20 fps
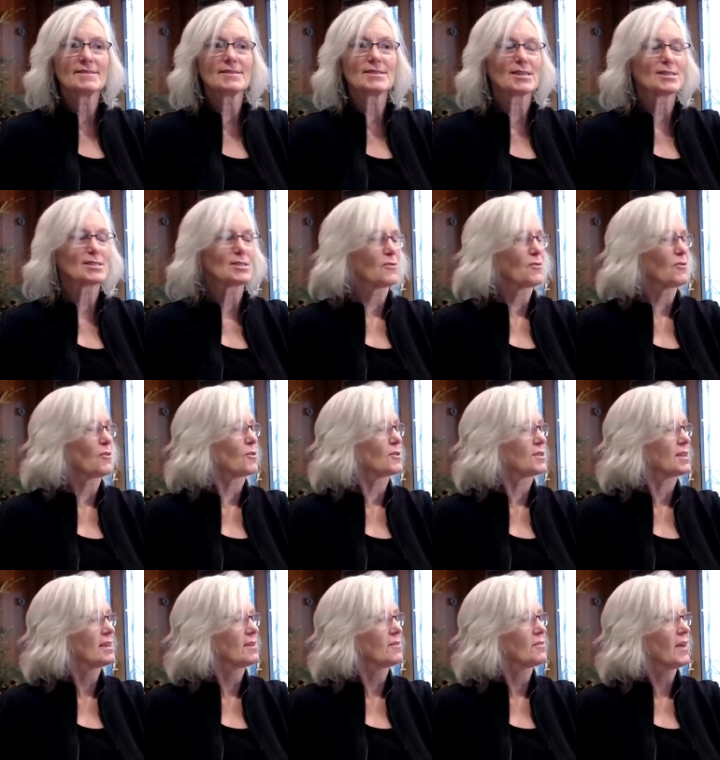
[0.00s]
just
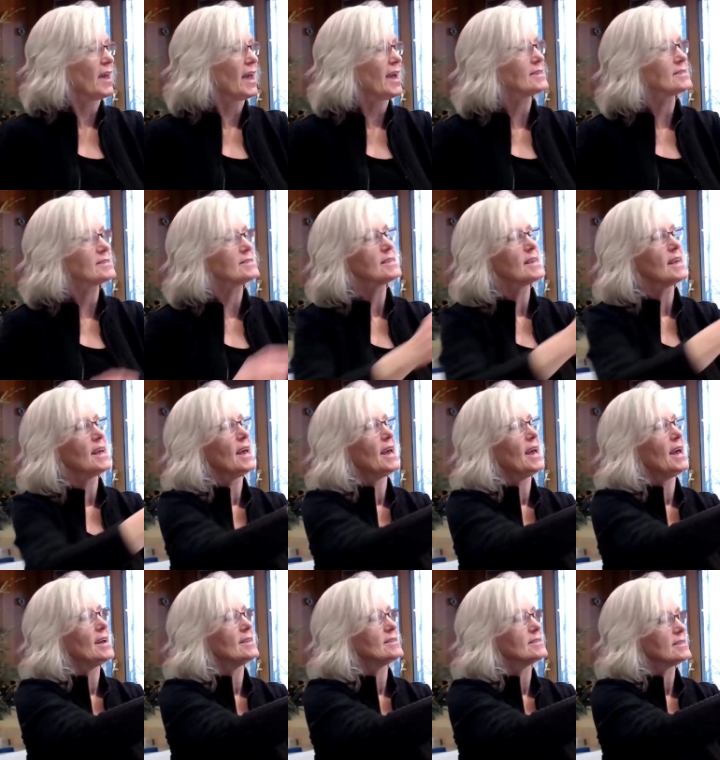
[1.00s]
for the effect.
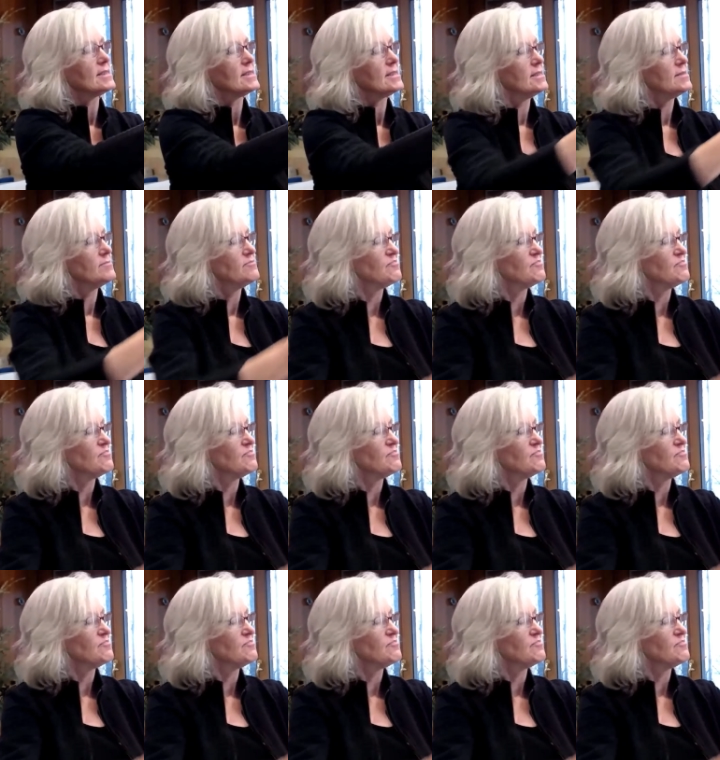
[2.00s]
And